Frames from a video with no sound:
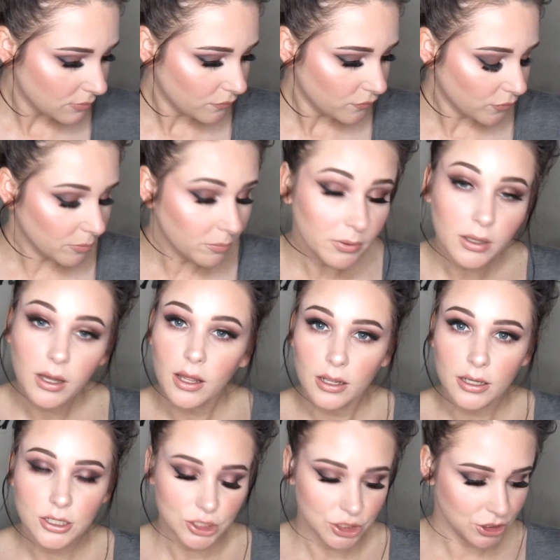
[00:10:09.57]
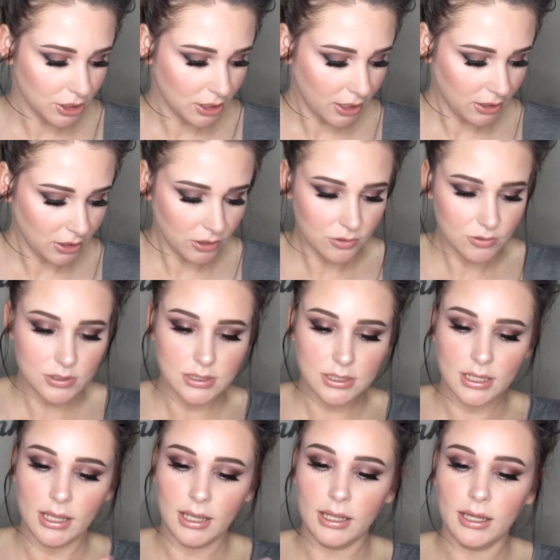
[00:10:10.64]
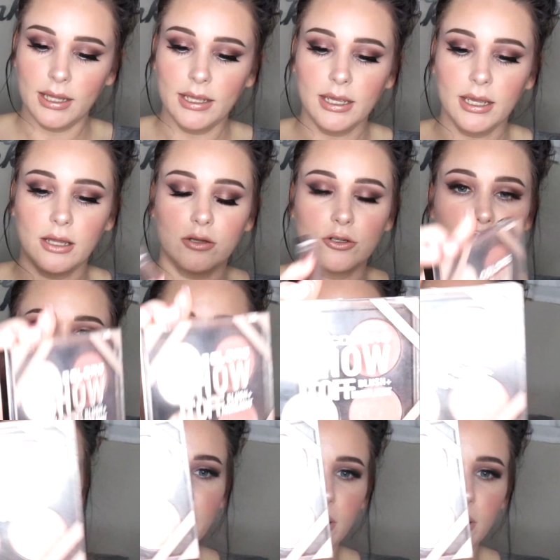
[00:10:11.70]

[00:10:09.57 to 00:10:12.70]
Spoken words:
for blush, I used the LA Colors Show It